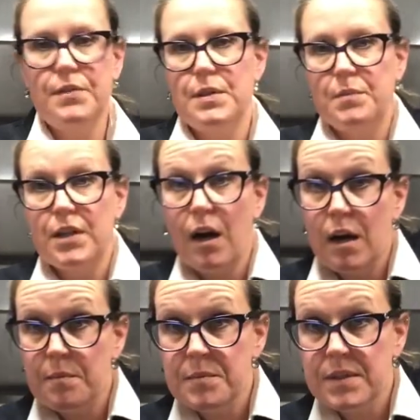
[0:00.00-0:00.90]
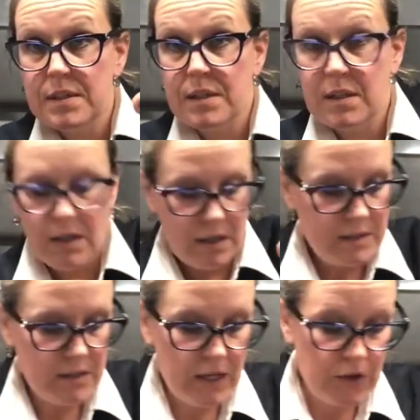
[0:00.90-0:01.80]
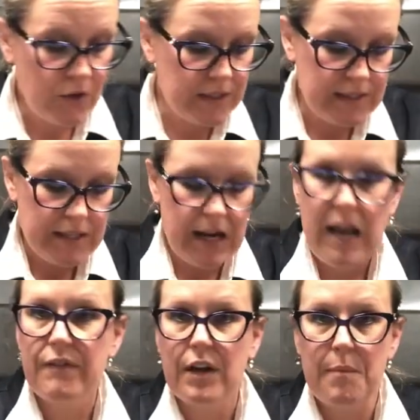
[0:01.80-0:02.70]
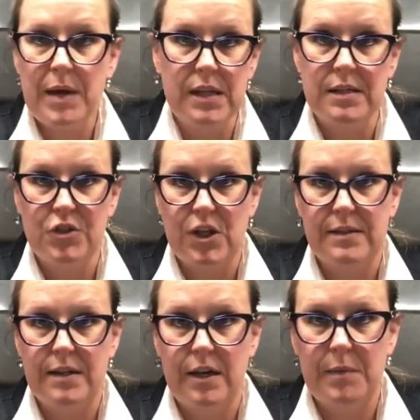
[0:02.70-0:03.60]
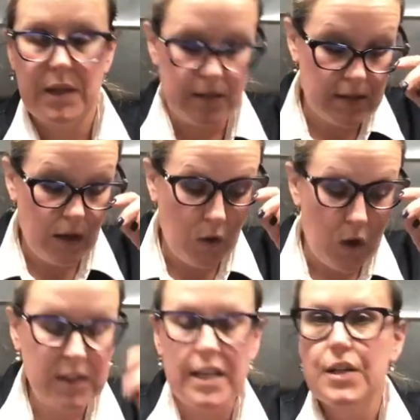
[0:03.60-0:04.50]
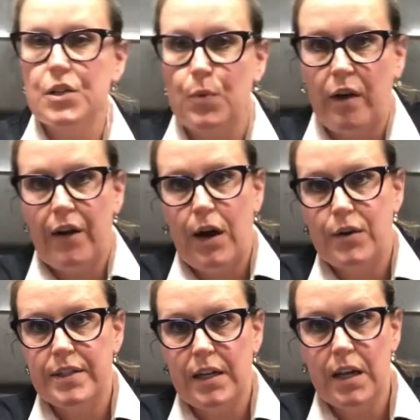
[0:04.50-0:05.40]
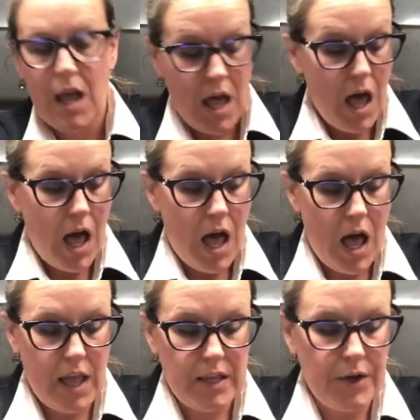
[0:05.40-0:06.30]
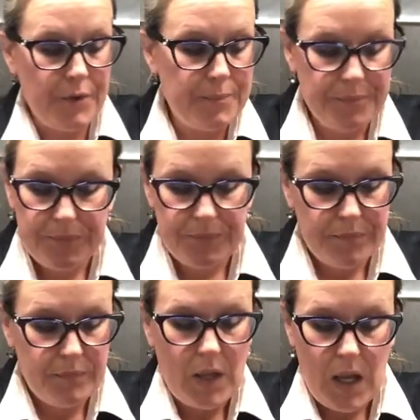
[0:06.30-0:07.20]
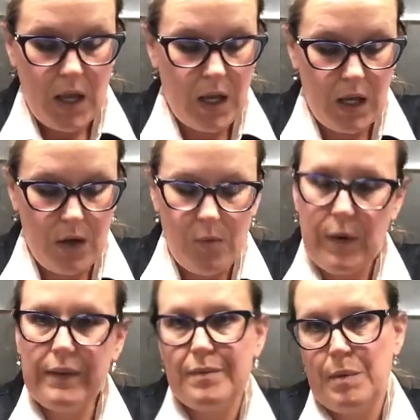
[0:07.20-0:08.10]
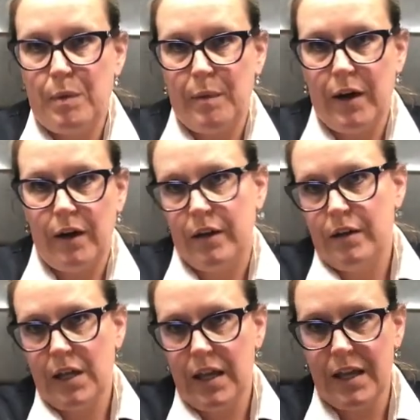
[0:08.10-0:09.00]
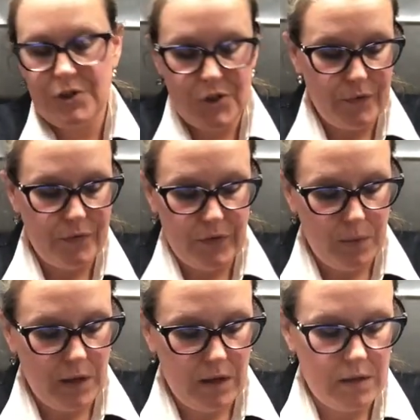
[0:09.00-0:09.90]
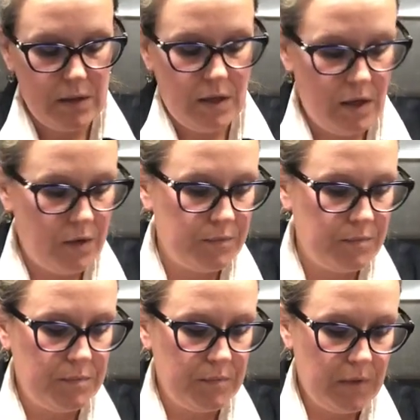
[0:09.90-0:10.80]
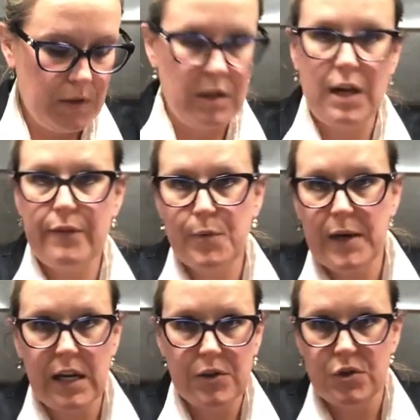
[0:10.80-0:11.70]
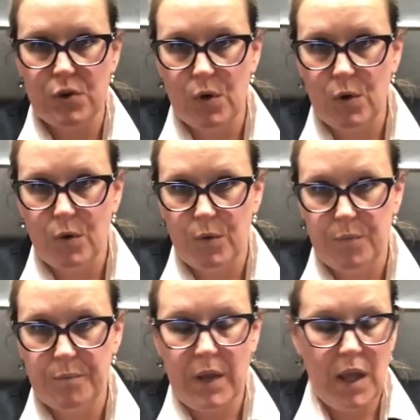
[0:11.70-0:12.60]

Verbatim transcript: some Tums. So you can see that I have like a medicine chest in here because a long day is 12 hours and, you know, we have to be prepared in case you don't feel well, you know. Not everybody can just go home.